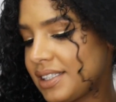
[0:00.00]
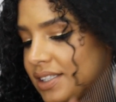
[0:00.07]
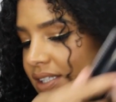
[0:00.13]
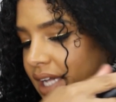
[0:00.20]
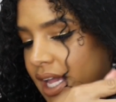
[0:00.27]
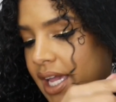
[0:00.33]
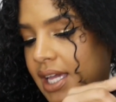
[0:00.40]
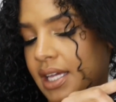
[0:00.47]

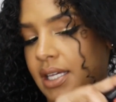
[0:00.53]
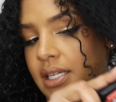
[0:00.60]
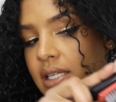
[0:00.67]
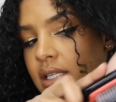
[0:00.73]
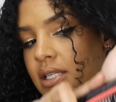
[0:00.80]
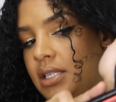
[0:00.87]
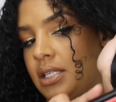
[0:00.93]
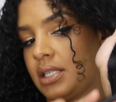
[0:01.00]
Okay,
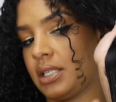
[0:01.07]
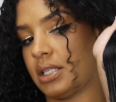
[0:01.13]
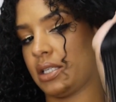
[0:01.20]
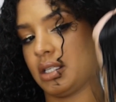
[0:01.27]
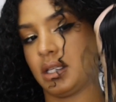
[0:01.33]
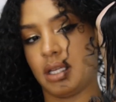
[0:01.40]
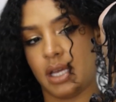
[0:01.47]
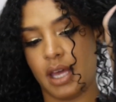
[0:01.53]

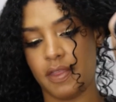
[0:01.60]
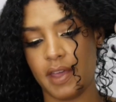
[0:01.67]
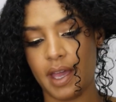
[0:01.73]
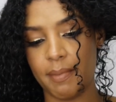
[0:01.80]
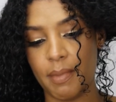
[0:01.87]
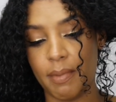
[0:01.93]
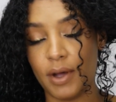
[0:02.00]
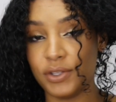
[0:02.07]
I
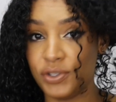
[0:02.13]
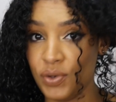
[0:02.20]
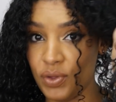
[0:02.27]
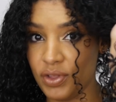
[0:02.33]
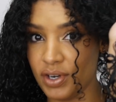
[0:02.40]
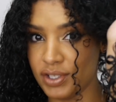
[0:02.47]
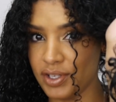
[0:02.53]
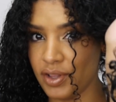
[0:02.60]
think I'm about
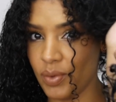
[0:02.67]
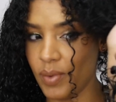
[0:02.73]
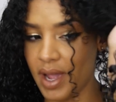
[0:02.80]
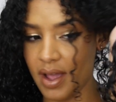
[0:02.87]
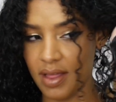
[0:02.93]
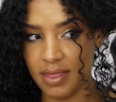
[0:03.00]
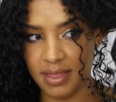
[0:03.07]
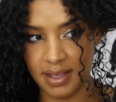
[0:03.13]
2/3 of the
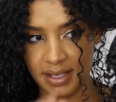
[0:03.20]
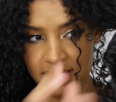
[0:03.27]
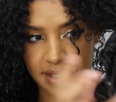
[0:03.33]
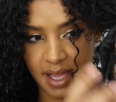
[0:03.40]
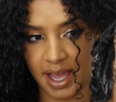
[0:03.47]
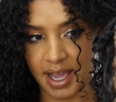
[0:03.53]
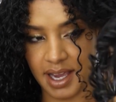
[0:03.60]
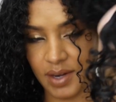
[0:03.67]
way on this
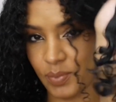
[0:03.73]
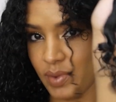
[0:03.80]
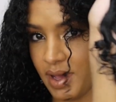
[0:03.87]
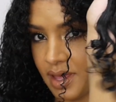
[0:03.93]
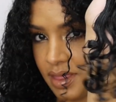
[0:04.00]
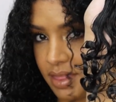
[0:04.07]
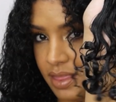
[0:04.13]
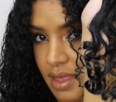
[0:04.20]
side
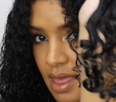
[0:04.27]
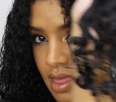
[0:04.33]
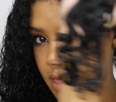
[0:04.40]
with